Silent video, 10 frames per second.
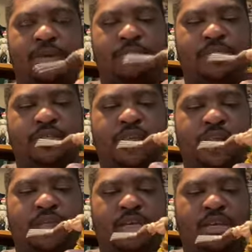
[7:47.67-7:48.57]
which is
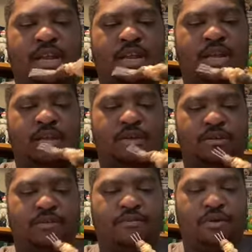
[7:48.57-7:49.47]
nothing, and then
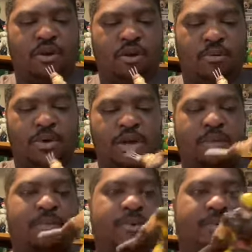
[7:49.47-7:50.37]
goes all the way up,
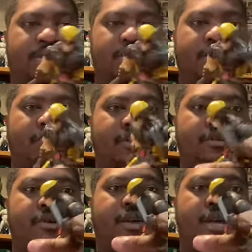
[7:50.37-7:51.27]
which is also
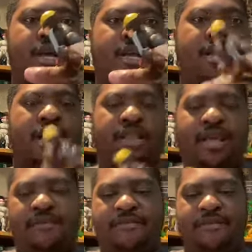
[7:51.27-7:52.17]
not
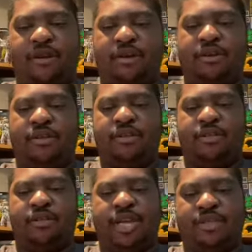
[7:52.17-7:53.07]
that far.
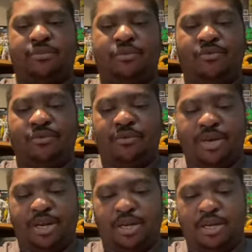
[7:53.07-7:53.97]
So that's
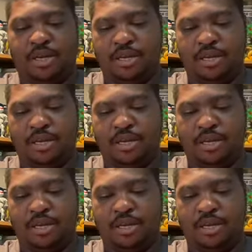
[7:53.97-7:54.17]
Wolverine.